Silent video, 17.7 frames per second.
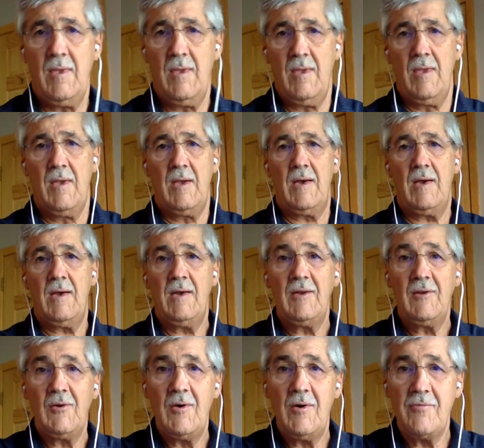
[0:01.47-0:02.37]

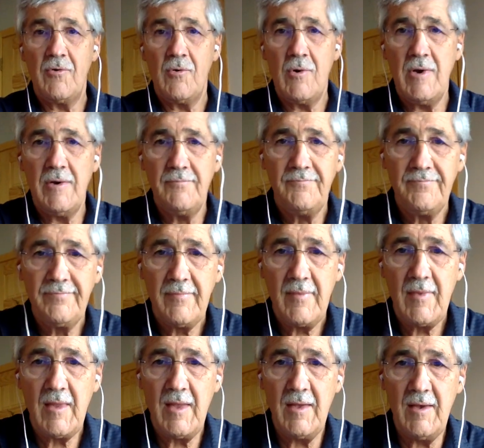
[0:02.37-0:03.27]
Hello, everyone.
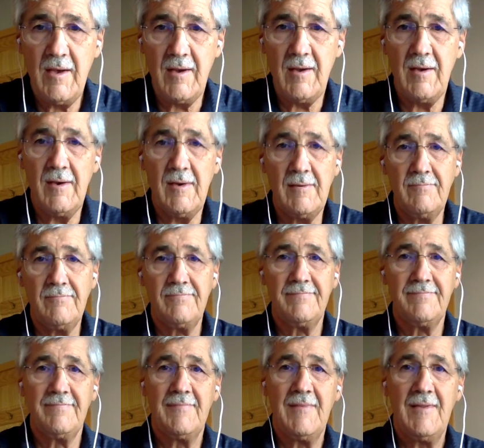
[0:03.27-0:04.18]
Uh,
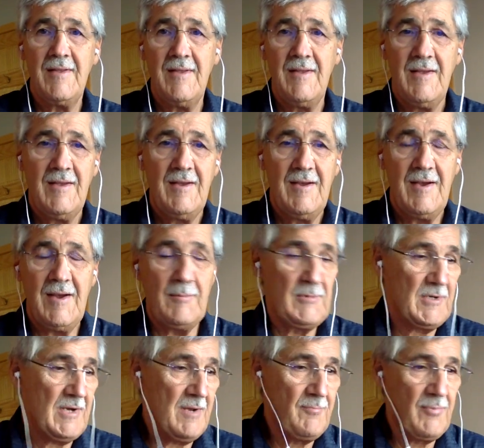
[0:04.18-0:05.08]
I'm
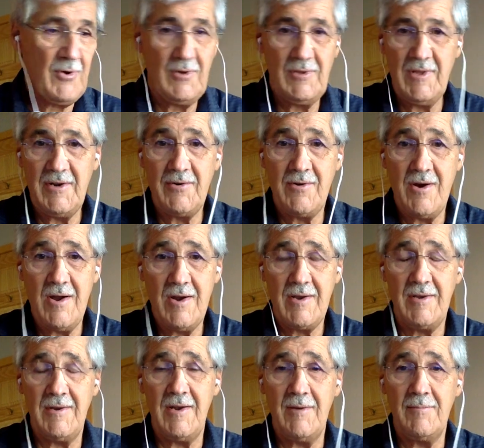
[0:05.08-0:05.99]
John Paul Lederach, and
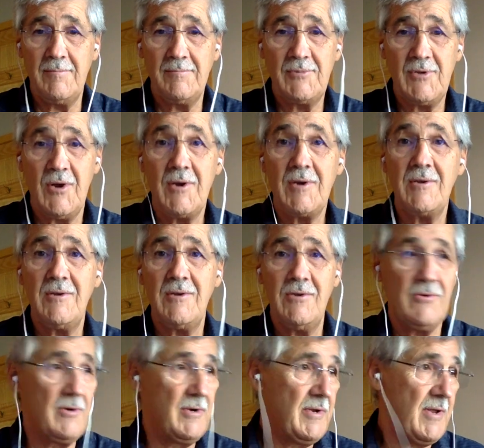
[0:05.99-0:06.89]
I'm talking to you
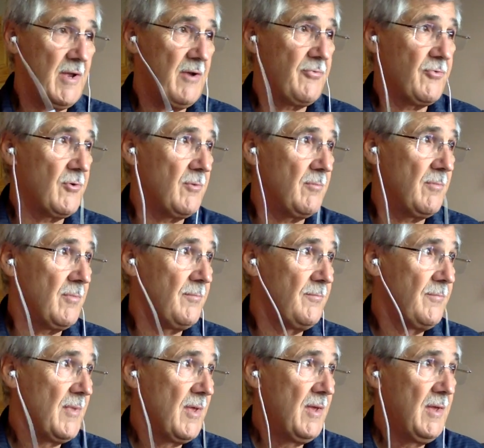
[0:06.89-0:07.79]
today from
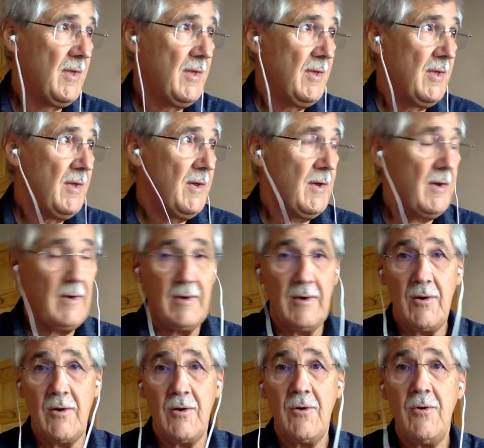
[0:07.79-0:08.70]
our
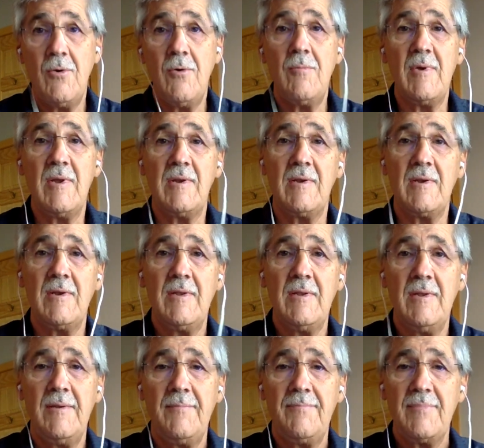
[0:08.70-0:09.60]
home in
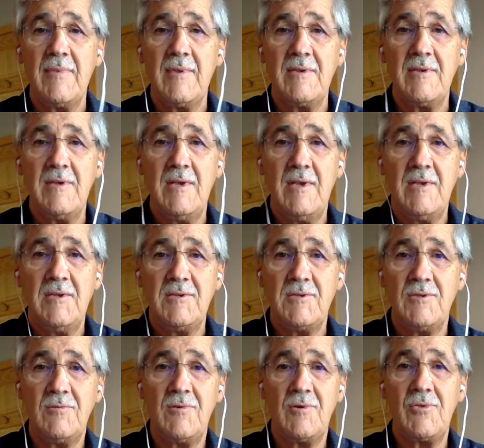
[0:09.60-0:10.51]

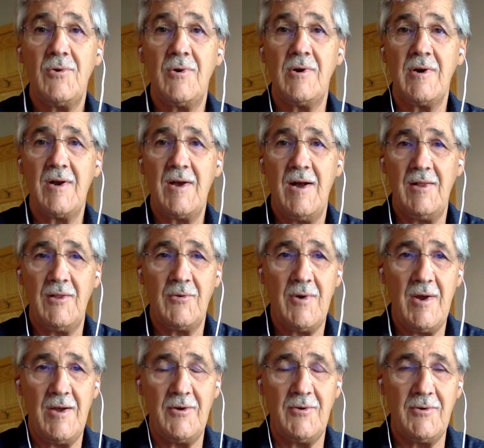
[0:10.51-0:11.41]
Silverthorne,
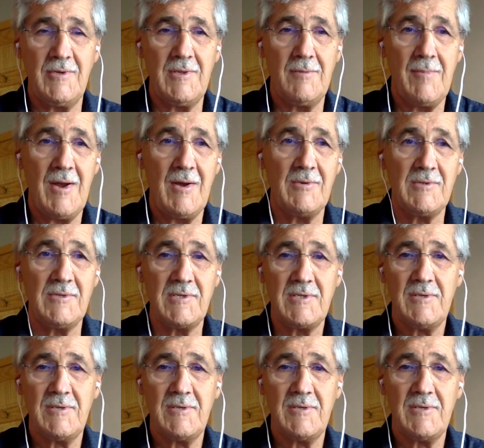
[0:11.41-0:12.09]
Colorado, in the mountains.